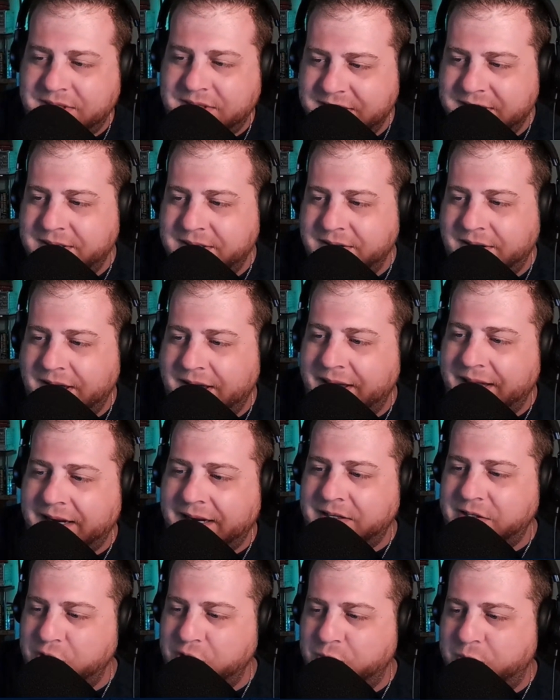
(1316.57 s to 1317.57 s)
He's still got like
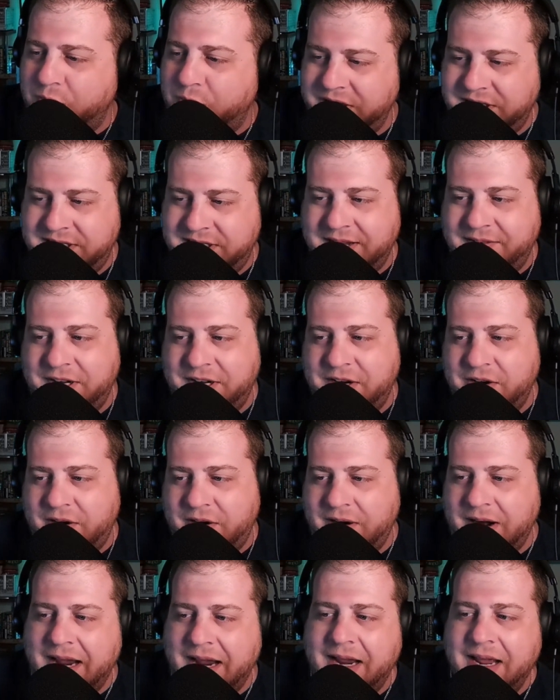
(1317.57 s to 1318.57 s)
a 2.7
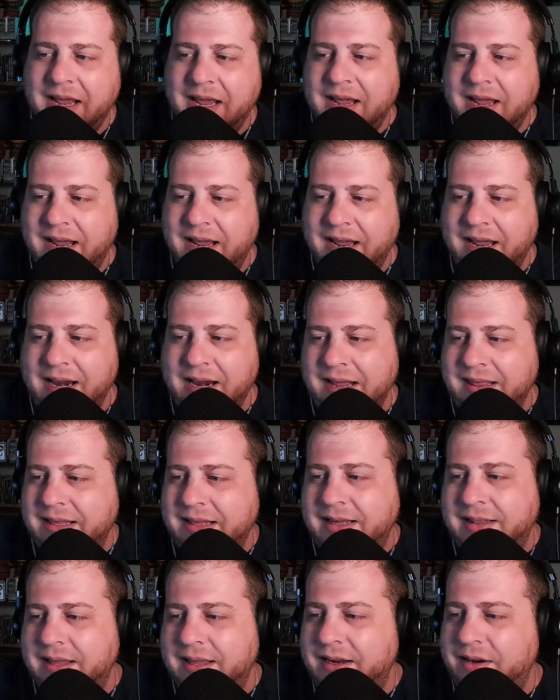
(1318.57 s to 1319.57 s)
ERA, and I
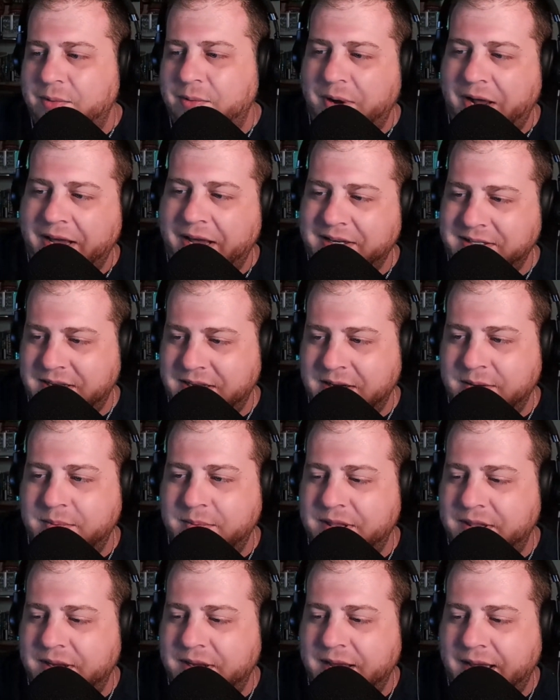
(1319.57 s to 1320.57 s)
think Legumina is going to
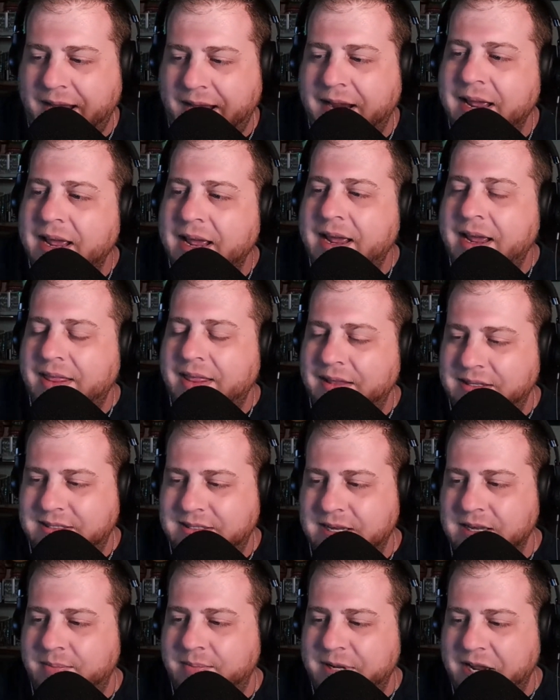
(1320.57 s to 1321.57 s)
be the guy that's
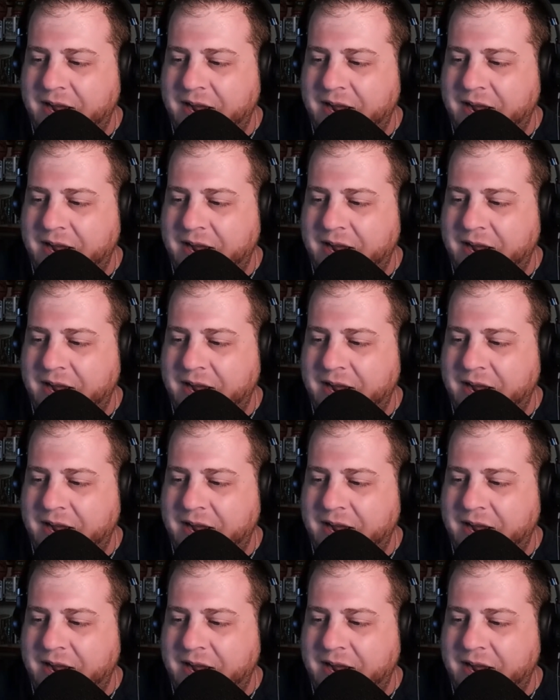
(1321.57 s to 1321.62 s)
going to be